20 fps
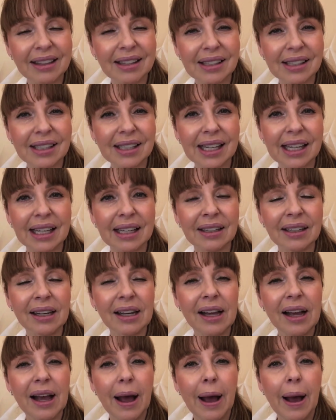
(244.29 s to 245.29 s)
the skin.
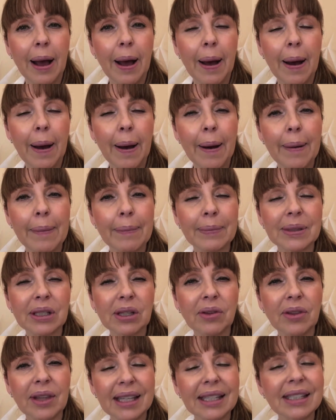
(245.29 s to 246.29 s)

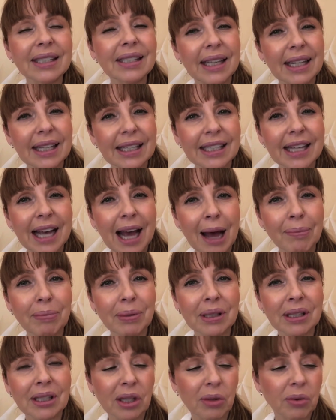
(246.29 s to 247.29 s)
So these things
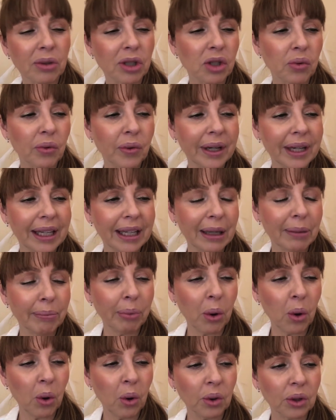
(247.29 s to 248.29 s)
happen. So it's really
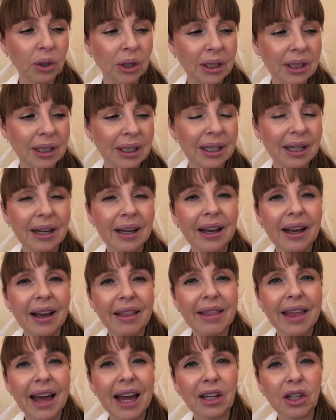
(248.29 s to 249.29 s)
important
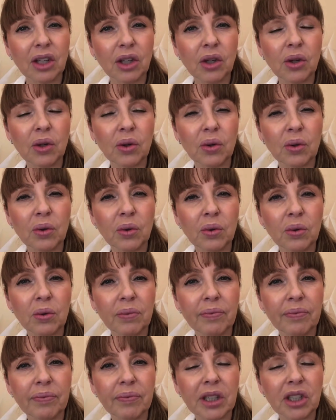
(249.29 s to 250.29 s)
that you
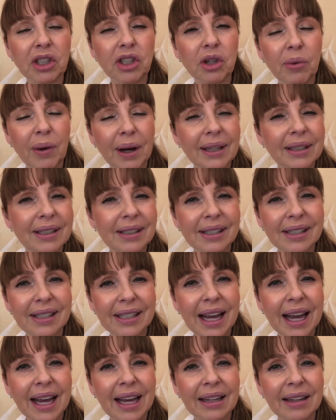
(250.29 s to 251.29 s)

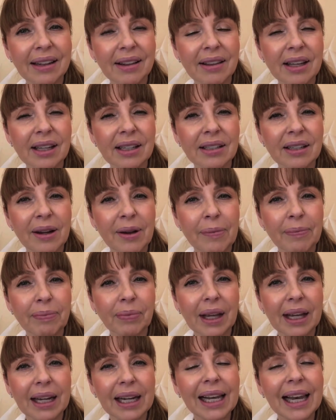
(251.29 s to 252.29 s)
understand that
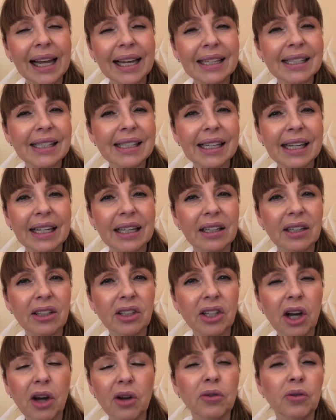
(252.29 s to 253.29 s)
cleansing,
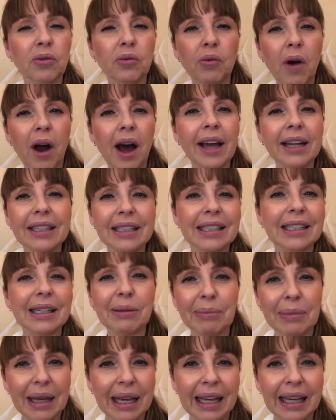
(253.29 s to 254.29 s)
don't write to
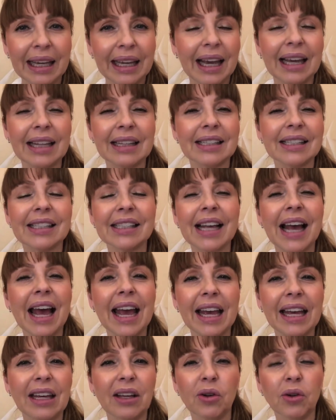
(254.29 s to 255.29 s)
me and
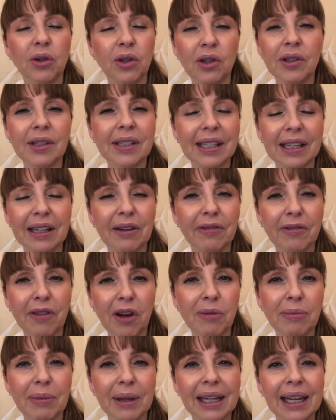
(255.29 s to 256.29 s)
say you're using a
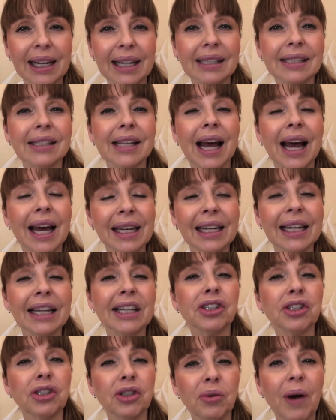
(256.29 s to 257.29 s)
foaming cleanser
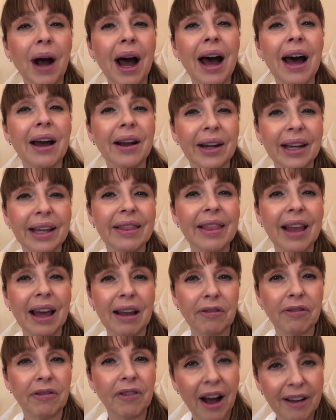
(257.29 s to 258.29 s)
unless you are in
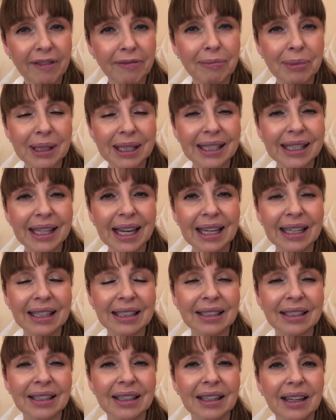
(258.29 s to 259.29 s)
that
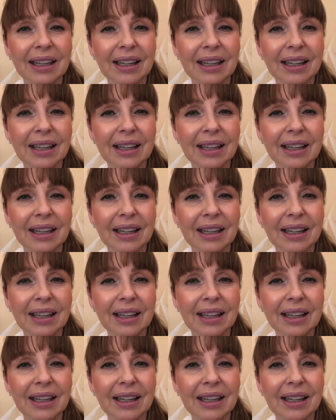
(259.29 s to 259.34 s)
5%